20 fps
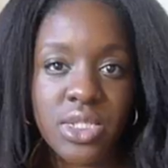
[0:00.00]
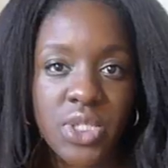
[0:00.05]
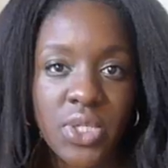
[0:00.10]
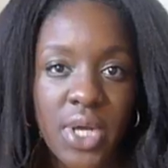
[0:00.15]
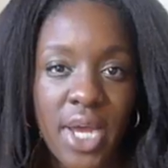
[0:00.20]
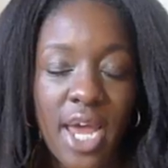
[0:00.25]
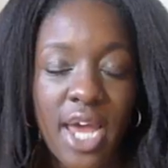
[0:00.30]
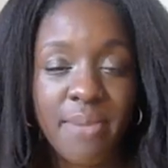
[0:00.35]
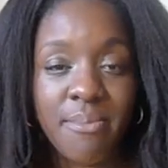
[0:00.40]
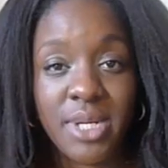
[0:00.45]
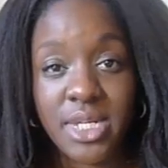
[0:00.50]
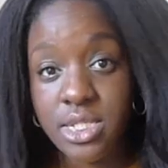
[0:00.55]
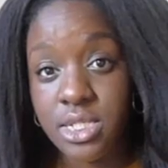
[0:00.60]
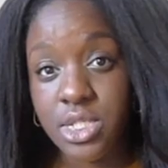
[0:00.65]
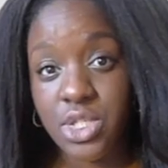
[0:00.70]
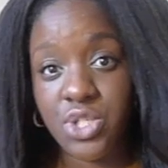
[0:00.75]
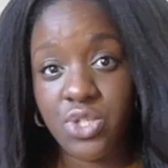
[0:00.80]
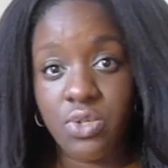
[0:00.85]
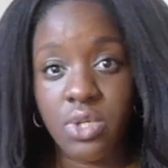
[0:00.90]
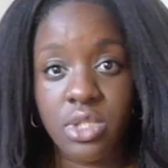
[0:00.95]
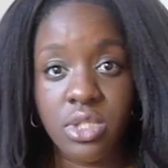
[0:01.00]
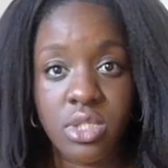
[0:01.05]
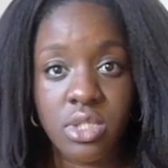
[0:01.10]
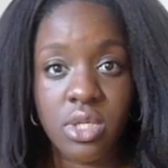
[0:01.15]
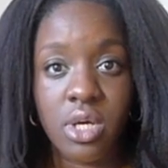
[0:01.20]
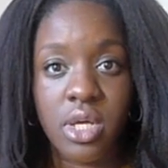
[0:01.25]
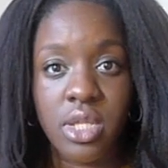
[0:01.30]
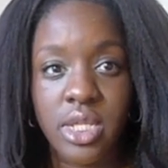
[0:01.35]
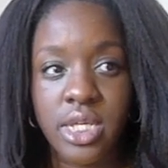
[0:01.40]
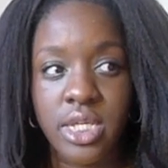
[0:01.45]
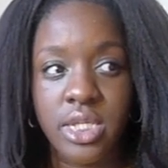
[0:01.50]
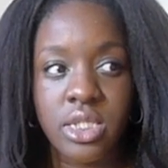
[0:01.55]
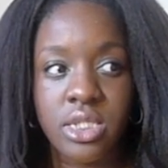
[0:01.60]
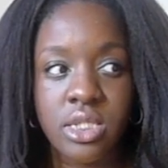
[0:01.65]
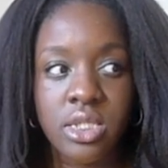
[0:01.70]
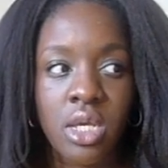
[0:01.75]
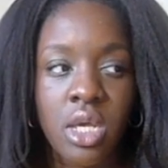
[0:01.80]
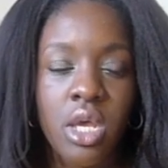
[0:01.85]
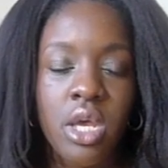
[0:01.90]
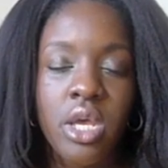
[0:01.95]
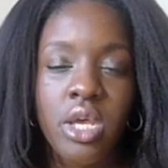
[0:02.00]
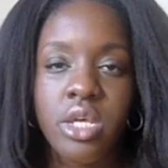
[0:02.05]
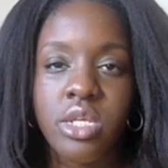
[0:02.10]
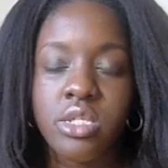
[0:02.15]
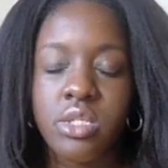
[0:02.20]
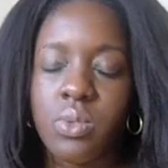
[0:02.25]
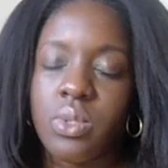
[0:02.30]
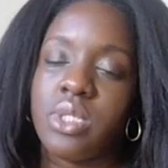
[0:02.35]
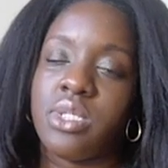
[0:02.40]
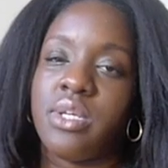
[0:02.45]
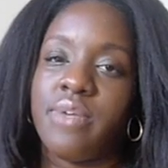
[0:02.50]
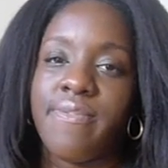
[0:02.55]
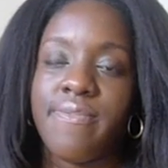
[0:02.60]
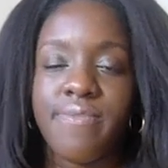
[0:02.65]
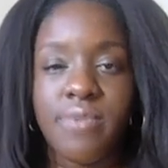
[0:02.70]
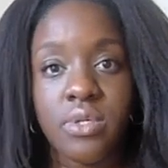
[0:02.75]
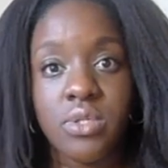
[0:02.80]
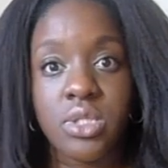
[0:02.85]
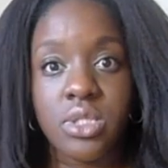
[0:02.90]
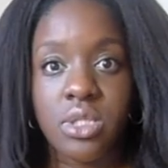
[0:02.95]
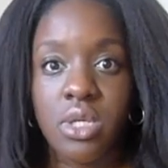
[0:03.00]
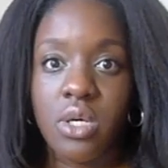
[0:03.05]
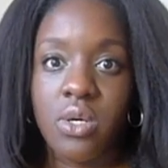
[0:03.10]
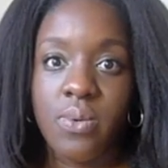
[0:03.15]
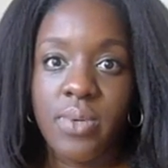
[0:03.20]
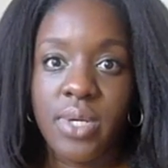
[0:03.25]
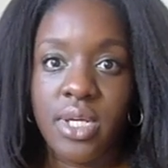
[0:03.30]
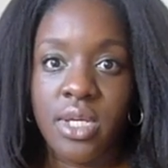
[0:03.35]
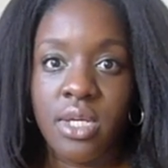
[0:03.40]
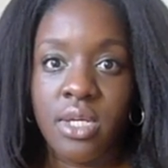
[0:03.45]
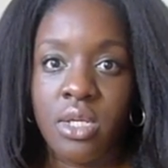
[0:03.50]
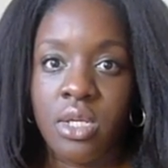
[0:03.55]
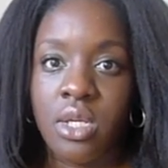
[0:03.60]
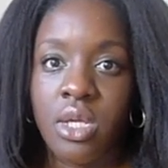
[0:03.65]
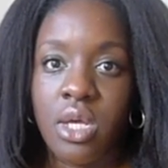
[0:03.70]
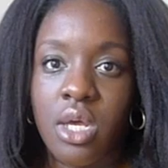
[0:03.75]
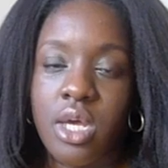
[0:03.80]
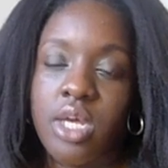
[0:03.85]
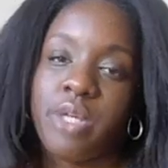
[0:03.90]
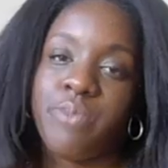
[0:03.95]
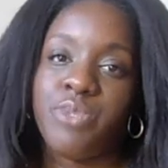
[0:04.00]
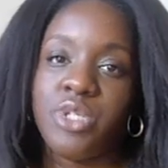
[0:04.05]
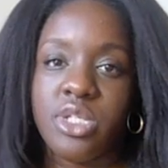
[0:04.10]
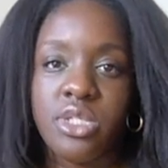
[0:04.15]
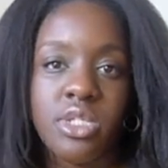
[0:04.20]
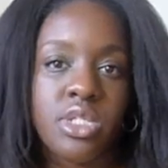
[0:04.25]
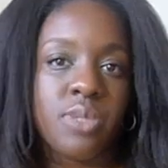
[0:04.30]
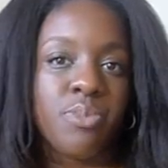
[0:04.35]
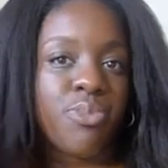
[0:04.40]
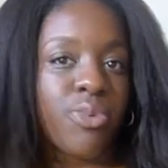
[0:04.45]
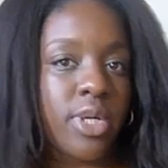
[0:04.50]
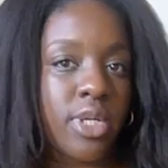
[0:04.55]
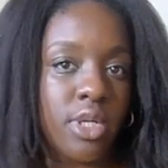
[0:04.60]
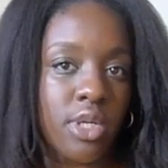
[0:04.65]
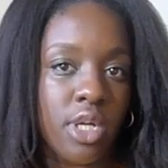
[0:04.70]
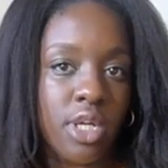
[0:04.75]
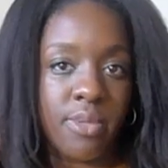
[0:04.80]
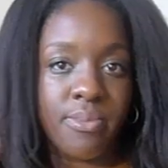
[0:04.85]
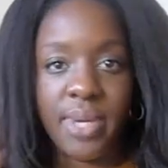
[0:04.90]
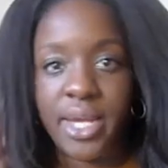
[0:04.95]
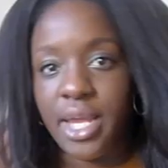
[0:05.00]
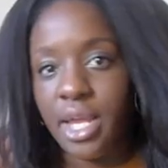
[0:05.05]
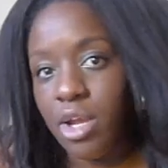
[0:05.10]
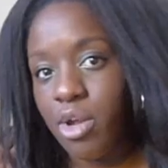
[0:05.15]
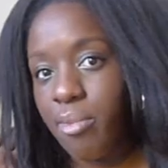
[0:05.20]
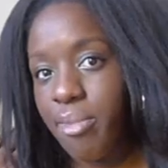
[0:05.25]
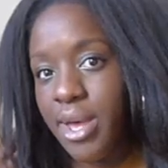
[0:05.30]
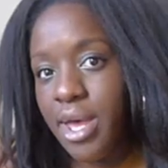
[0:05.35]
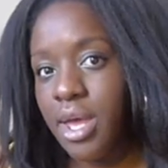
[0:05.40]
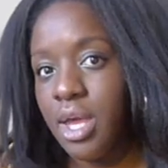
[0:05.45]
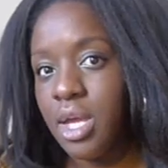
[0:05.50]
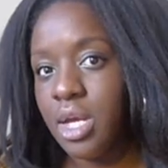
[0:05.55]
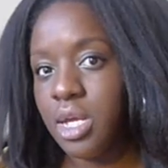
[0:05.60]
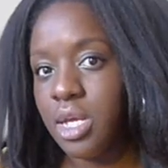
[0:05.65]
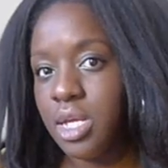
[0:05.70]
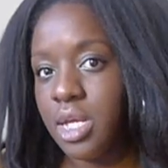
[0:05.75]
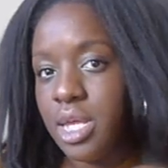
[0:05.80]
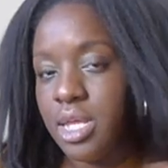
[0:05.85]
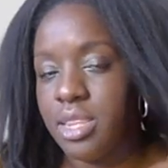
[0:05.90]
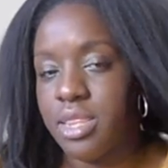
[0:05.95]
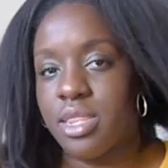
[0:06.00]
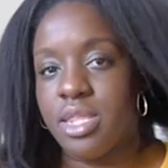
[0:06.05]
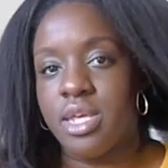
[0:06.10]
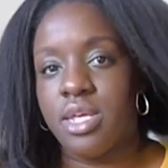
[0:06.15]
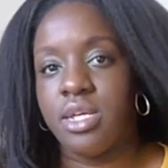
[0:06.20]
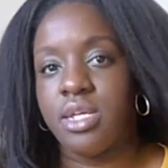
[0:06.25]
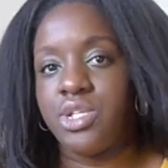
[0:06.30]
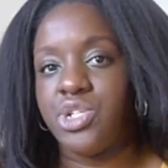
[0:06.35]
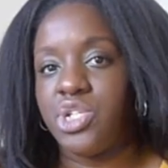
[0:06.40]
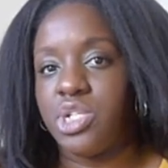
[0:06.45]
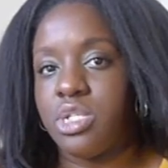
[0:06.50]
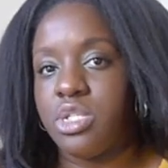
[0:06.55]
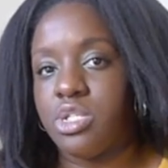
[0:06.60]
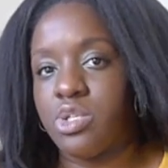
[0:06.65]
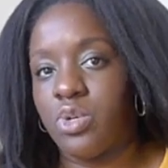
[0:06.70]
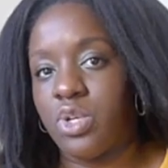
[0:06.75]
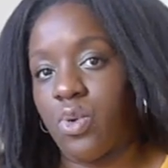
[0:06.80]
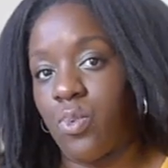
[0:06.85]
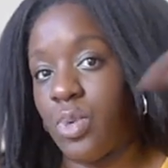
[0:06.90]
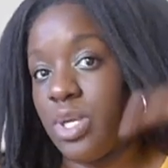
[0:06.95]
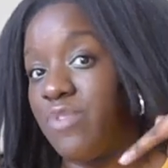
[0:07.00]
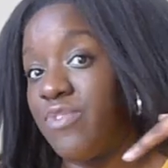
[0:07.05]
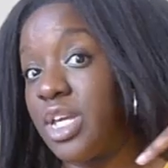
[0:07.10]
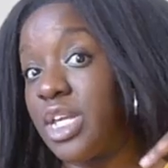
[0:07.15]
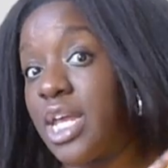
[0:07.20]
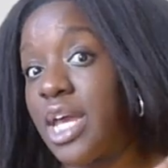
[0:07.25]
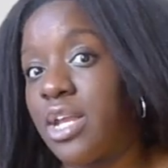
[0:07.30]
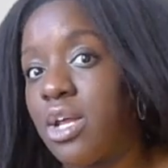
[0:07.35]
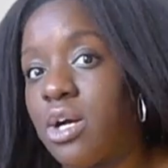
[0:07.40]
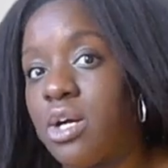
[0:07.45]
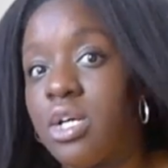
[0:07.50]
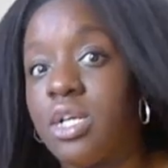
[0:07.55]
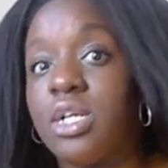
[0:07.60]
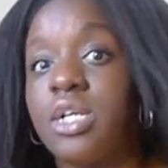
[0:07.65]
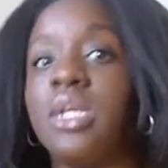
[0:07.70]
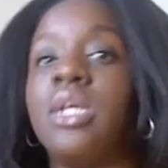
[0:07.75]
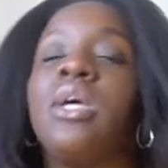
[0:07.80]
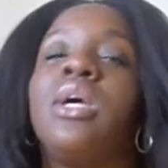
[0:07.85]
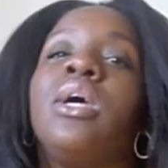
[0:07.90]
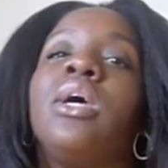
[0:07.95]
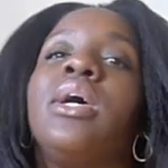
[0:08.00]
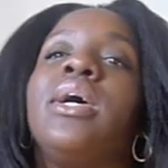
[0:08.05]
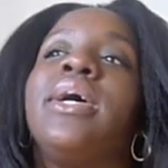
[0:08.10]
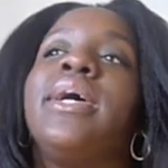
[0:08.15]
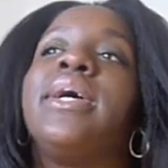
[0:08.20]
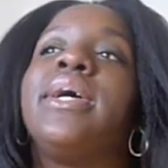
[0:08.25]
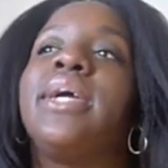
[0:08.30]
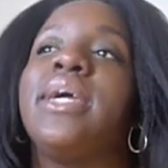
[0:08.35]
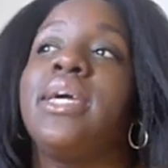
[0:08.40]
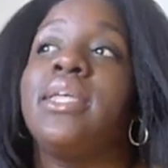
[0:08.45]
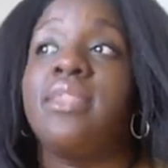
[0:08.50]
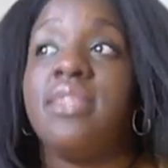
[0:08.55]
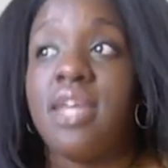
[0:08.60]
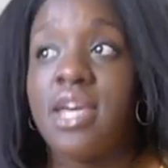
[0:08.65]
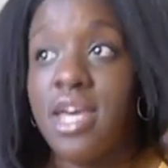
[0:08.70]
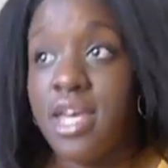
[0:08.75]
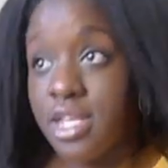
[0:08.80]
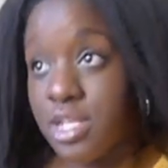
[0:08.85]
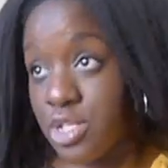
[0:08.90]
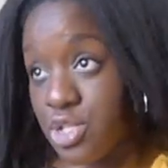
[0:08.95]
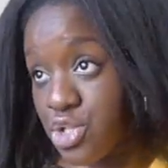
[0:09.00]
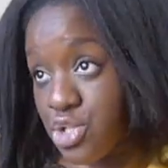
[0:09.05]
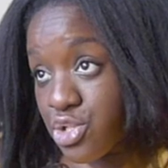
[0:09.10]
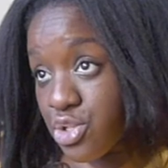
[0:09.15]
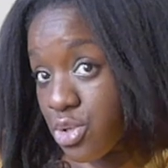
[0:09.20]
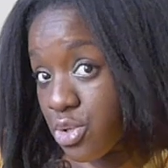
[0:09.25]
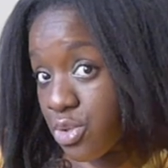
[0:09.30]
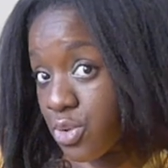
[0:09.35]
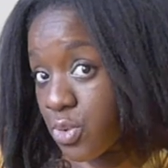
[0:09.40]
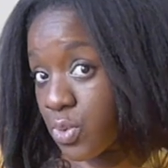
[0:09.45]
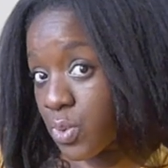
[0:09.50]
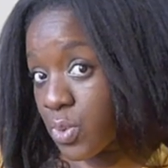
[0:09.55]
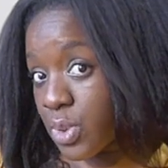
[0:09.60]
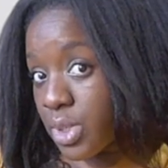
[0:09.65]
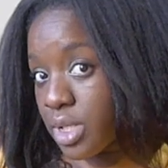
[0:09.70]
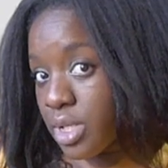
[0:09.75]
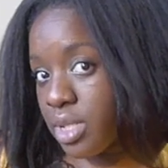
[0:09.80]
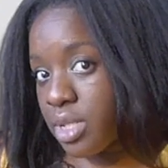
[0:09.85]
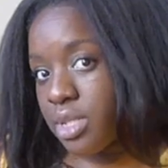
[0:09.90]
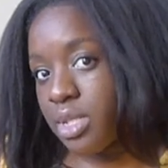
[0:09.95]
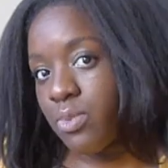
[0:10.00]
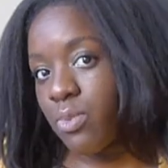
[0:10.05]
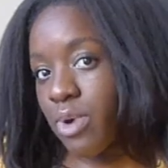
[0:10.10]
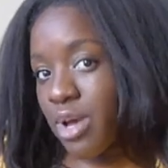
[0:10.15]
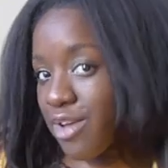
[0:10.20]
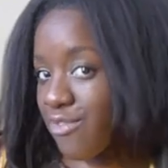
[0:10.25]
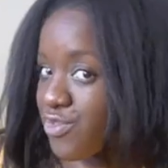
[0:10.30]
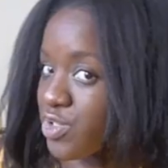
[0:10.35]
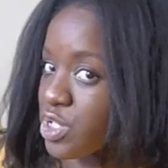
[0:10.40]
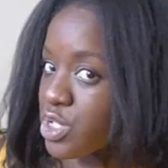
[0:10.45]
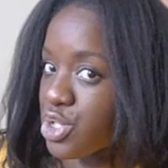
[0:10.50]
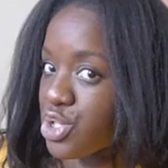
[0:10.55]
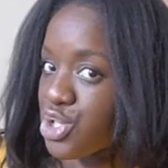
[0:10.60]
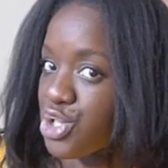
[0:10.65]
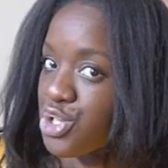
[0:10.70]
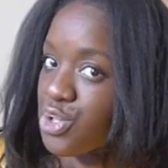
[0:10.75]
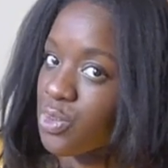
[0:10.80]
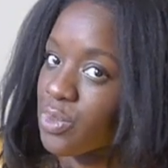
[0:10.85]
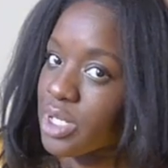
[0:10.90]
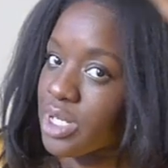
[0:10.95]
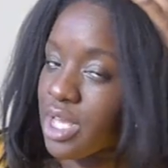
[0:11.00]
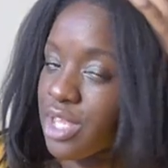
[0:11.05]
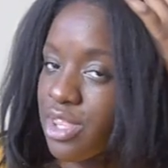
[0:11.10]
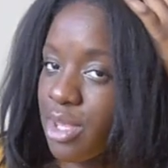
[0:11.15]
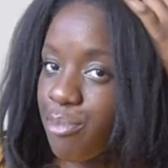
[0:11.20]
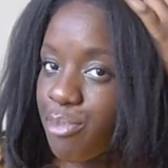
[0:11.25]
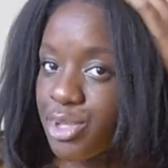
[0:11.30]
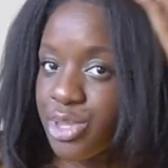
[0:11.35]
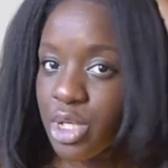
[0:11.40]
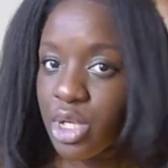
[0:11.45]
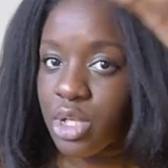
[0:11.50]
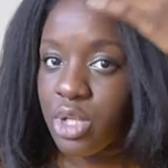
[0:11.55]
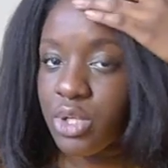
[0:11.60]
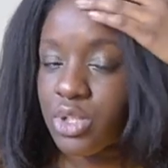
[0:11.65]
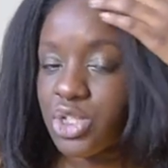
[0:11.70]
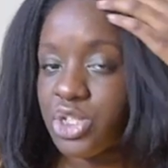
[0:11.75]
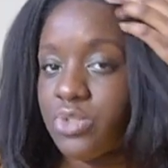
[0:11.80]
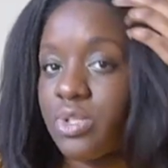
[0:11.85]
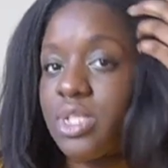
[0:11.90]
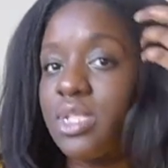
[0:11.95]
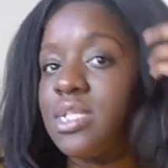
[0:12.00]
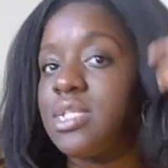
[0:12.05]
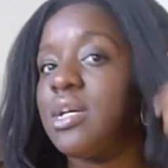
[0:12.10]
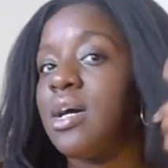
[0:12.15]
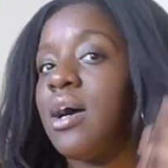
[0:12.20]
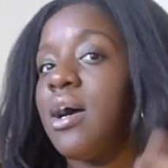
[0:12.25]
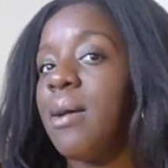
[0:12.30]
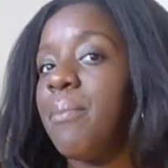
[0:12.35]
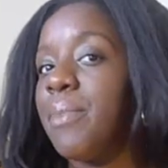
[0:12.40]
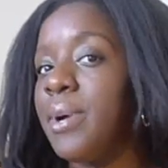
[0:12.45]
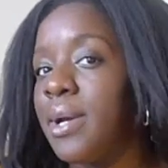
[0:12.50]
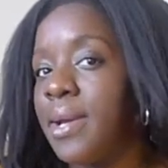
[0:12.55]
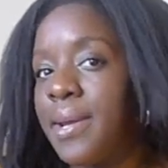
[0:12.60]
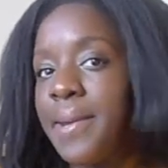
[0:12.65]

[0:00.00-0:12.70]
So I had my sister install this. So it is a full sew-in. She just braided all my hair back, and then she sewed a weaving net on, and then sewed the wefts to it, and then put the closure at the top.